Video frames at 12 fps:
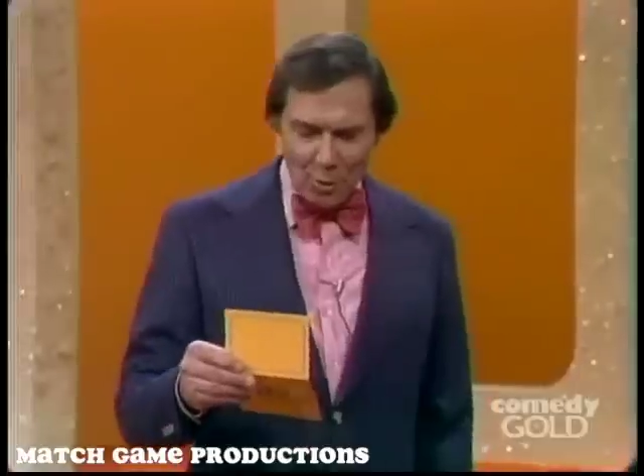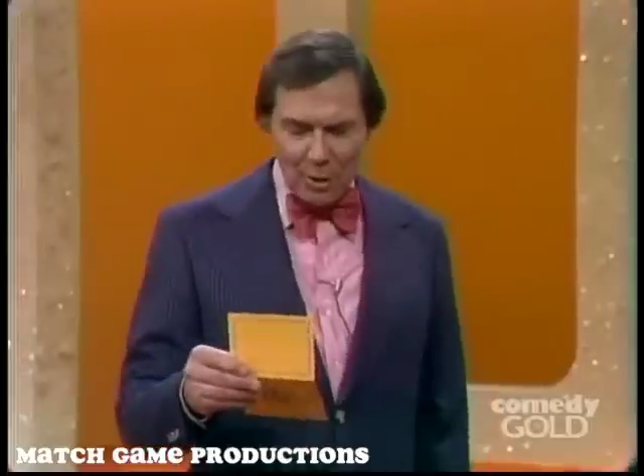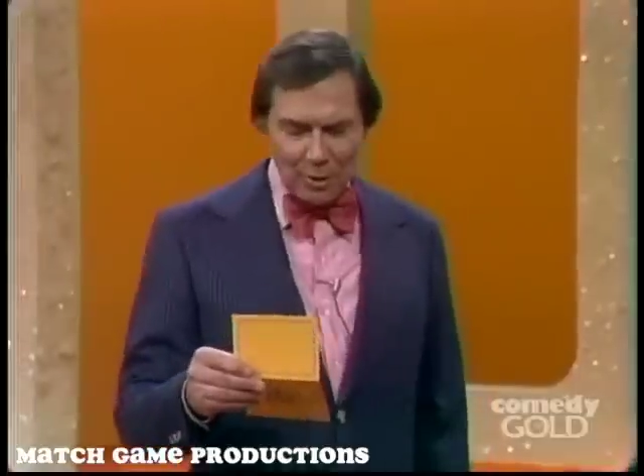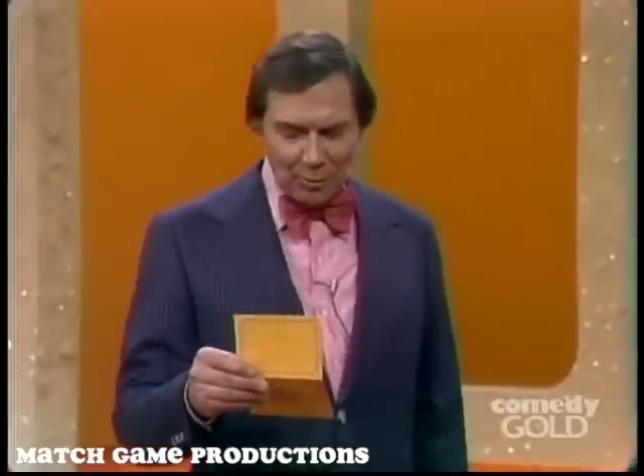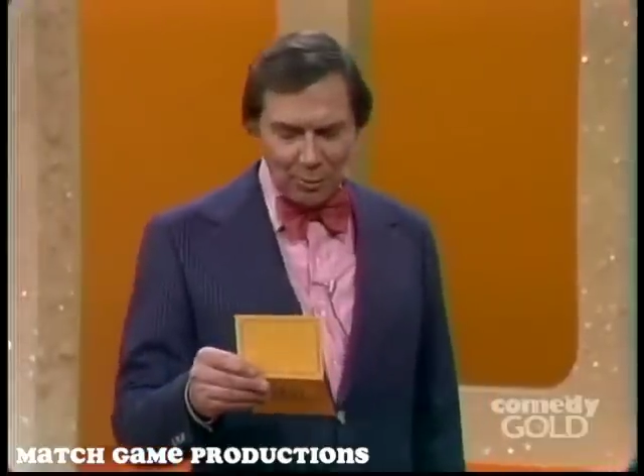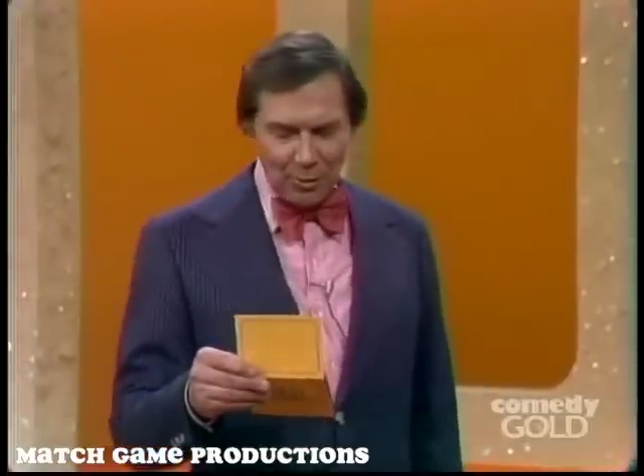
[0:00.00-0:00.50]

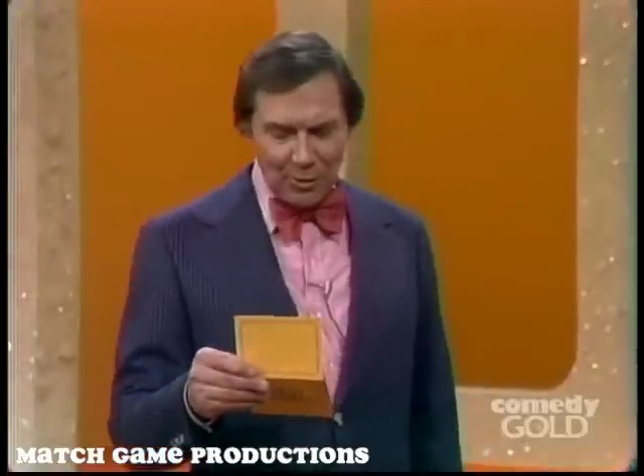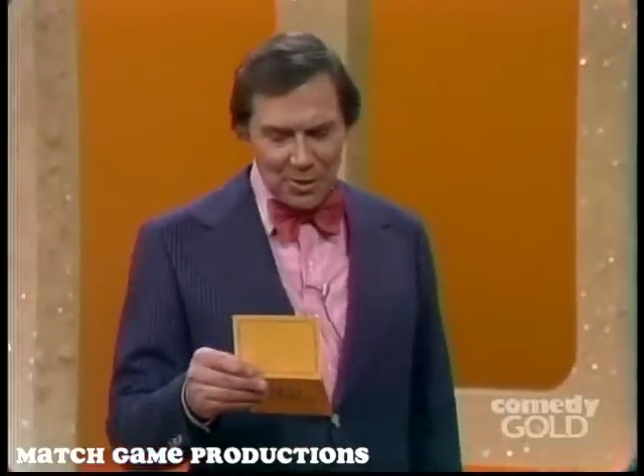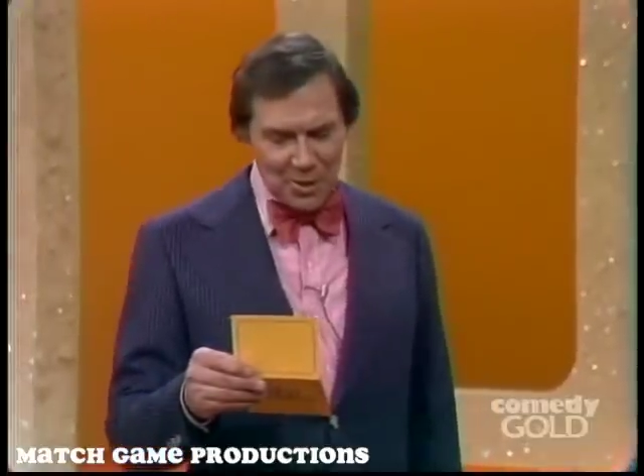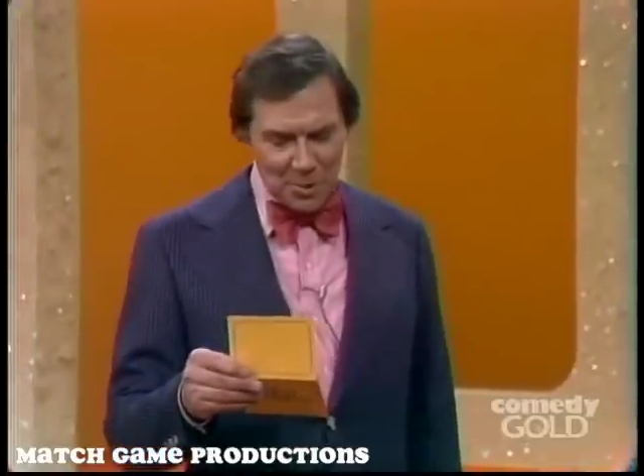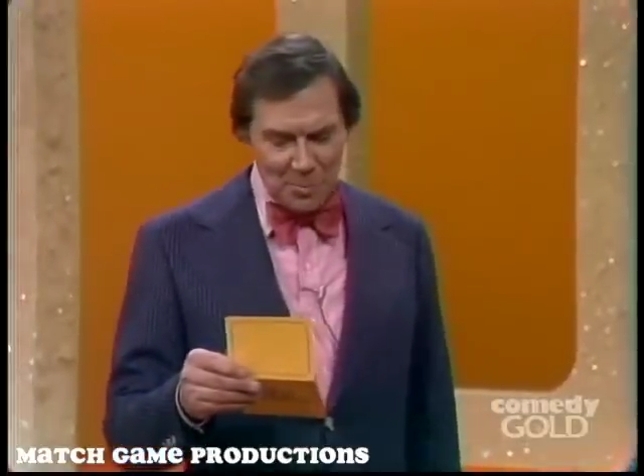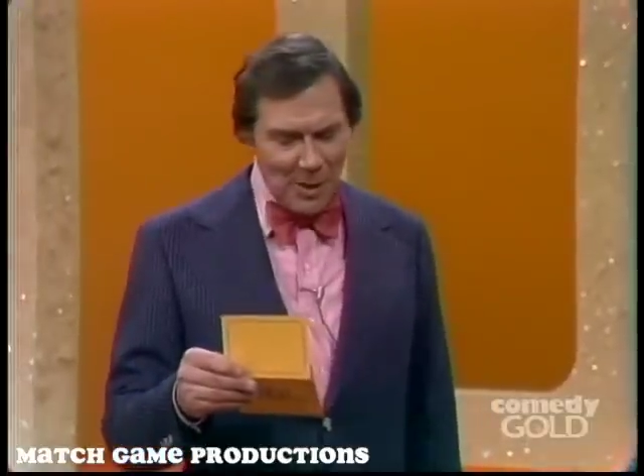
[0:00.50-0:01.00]
going through
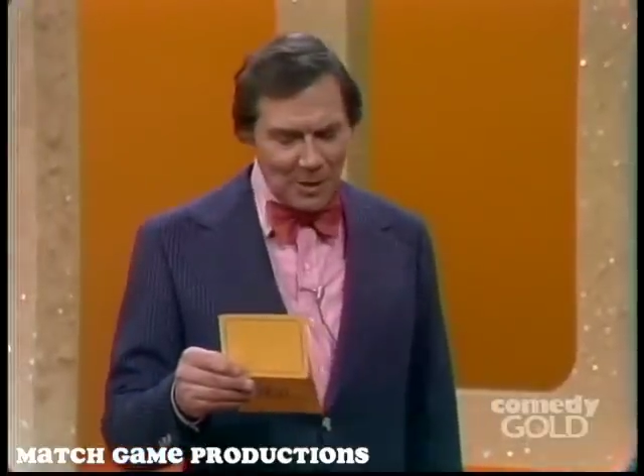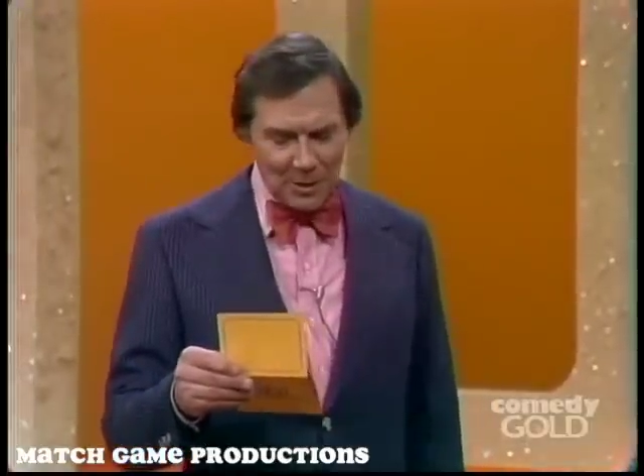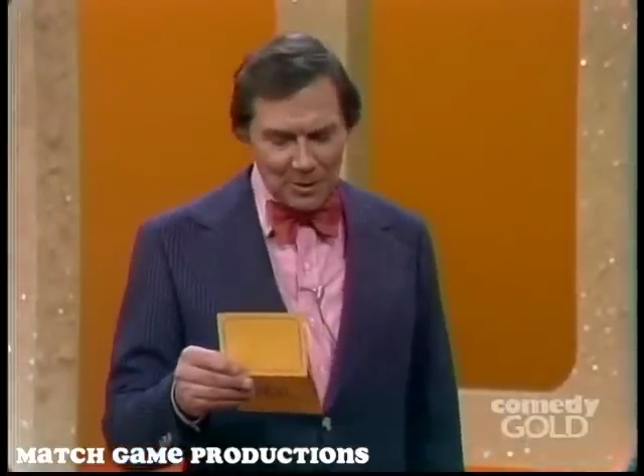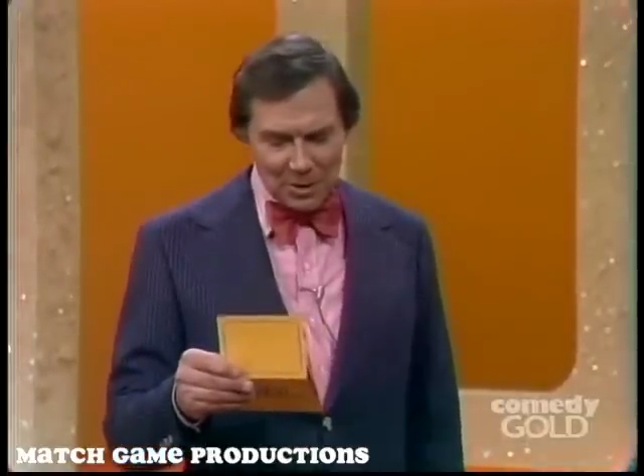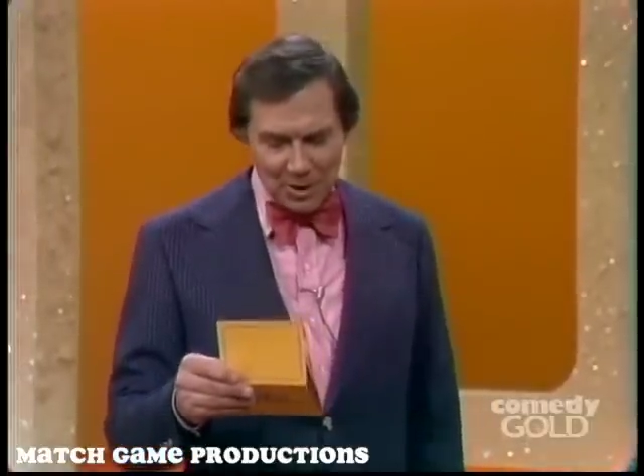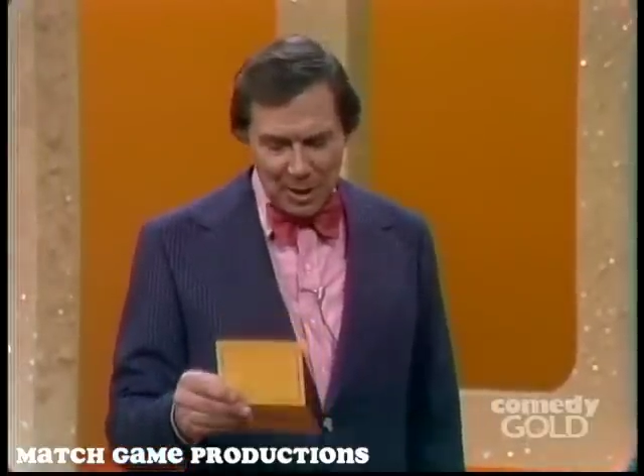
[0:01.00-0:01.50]
the
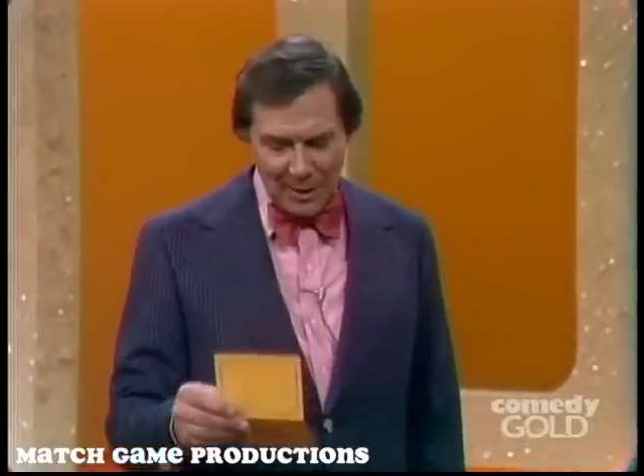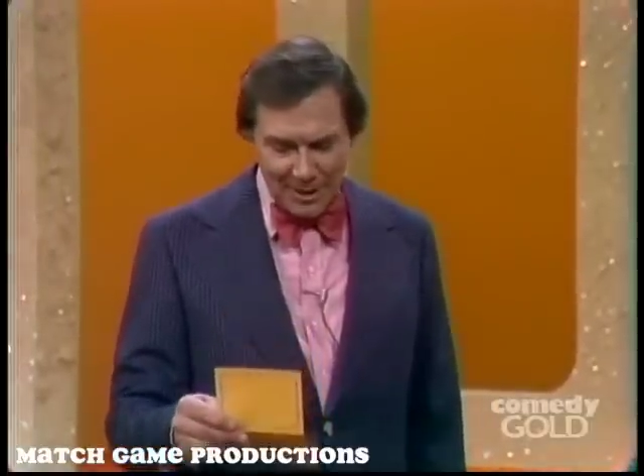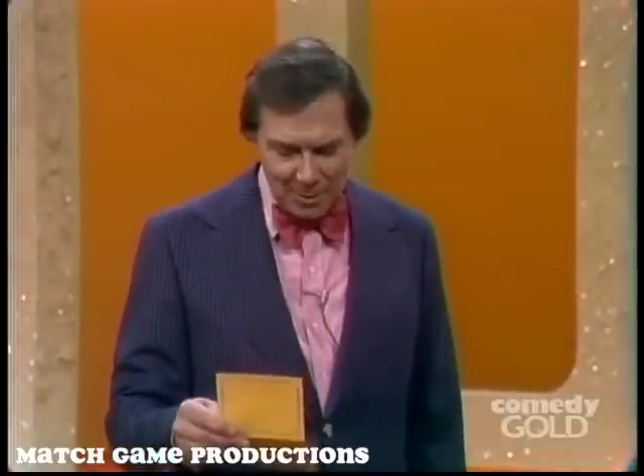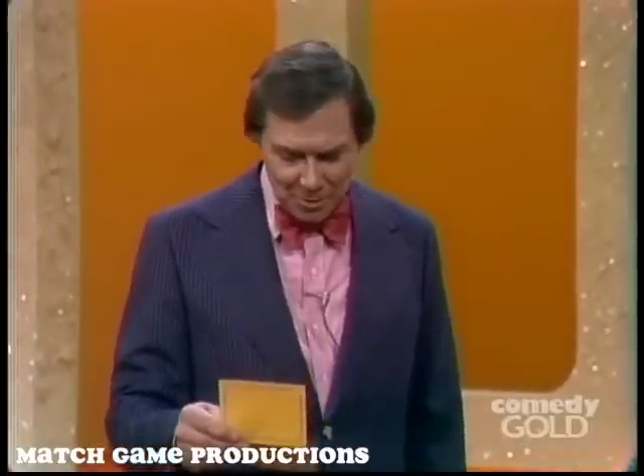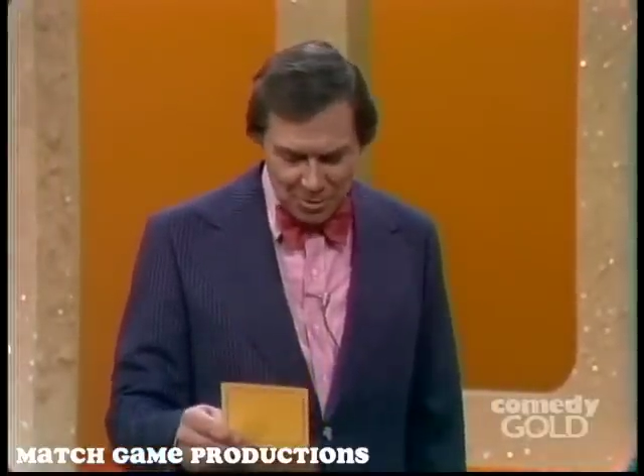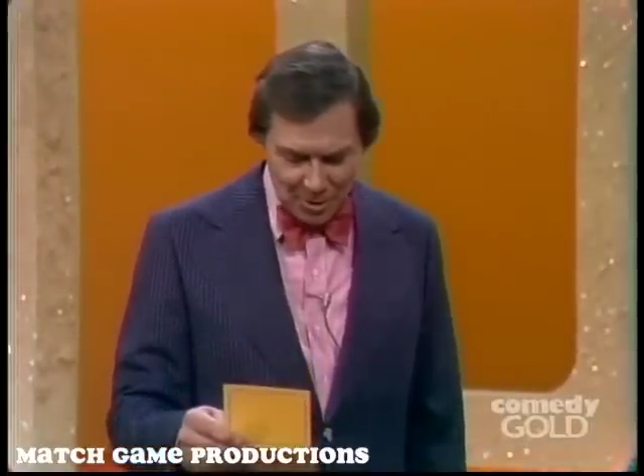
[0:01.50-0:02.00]
smuggler's
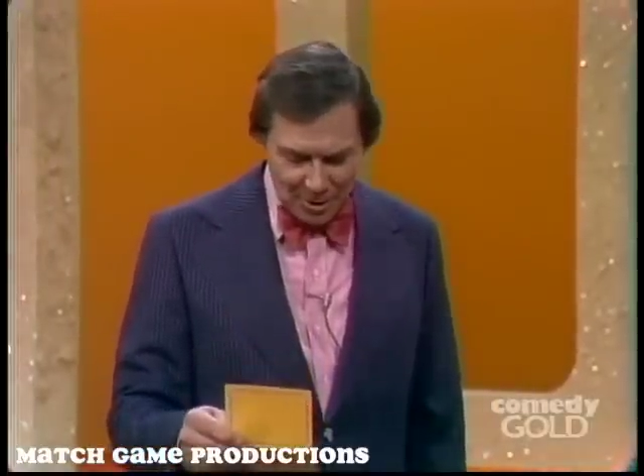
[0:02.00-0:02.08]
luggage,